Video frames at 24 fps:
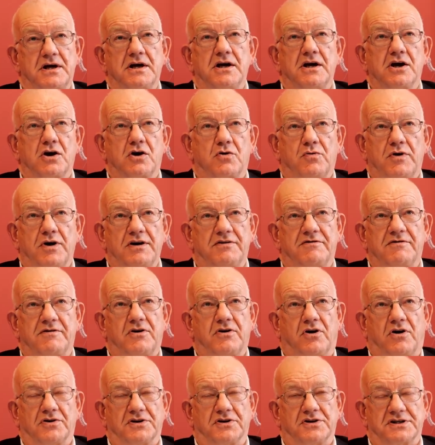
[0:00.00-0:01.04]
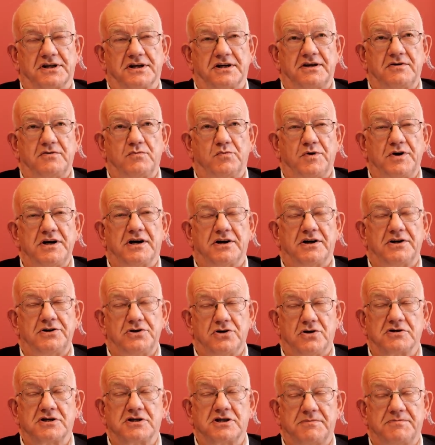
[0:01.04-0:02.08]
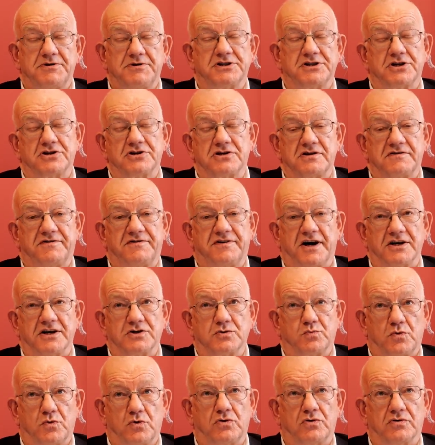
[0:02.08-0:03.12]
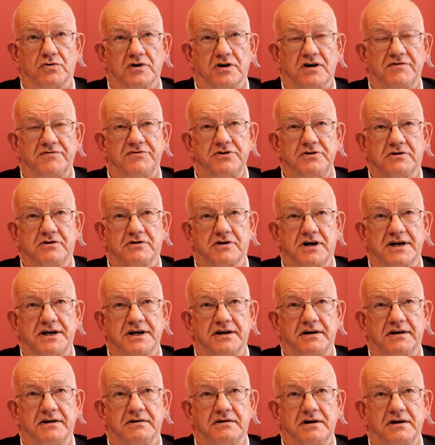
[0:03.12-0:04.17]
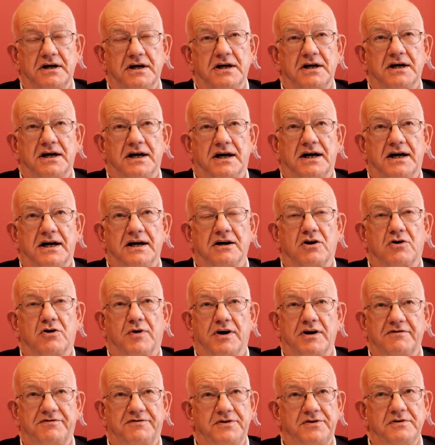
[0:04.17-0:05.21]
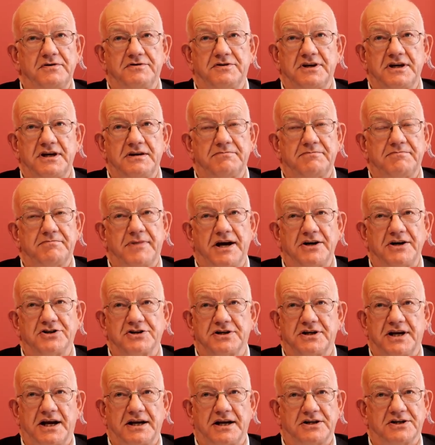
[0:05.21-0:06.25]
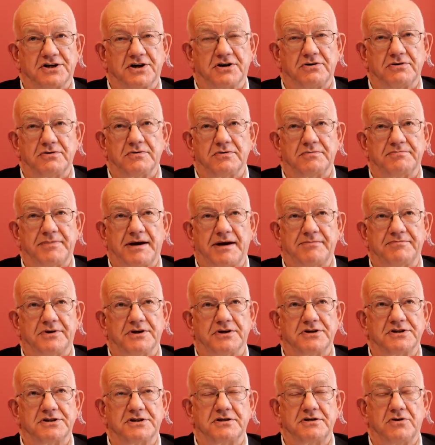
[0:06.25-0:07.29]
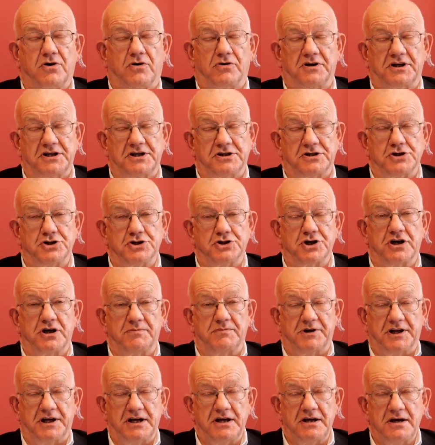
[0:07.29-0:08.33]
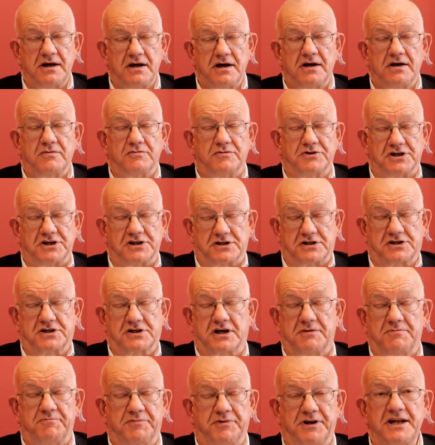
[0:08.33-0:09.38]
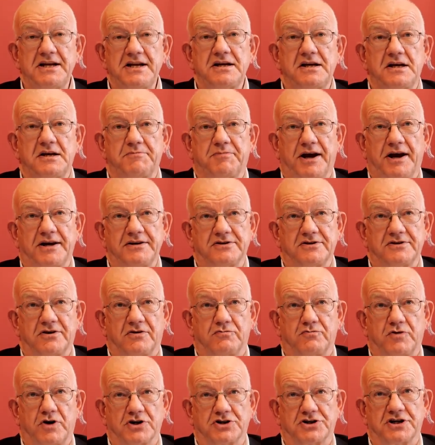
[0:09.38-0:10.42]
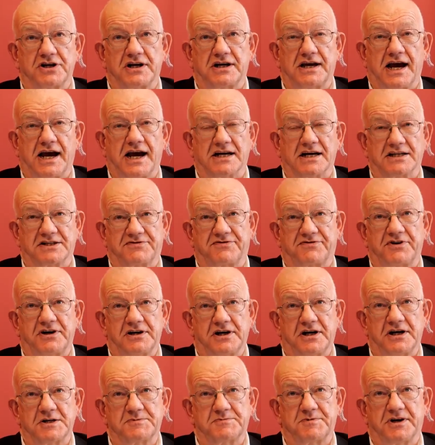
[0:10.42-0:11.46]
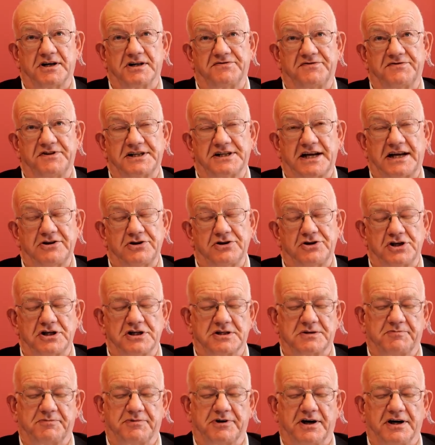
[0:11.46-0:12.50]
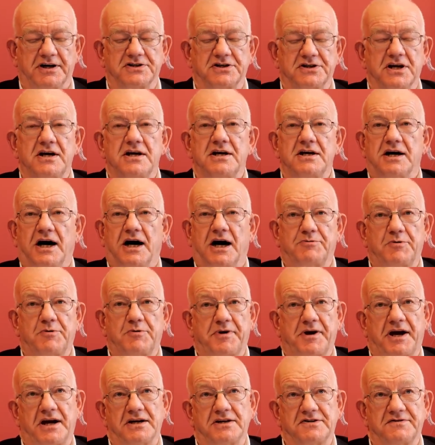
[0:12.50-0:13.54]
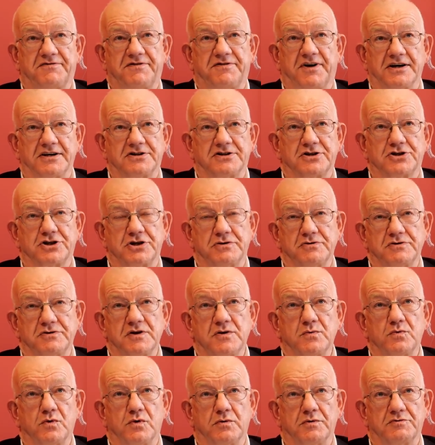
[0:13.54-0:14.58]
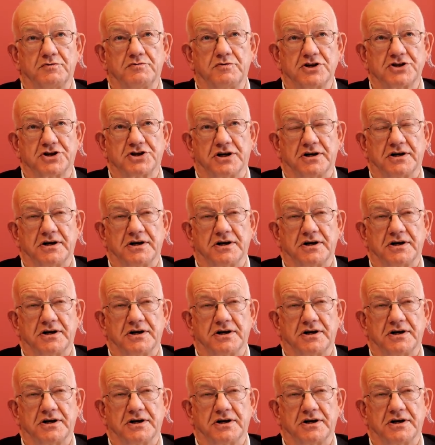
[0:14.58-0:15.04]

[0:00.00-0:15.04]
quite honestly, we are not in a position to fight a war over Ukraine. Quite a few of the major NATO members, not least Germany, which is completely dependent on Russian gas for a large part of its energy supplies, are prepared to fight a shooting war with Russia.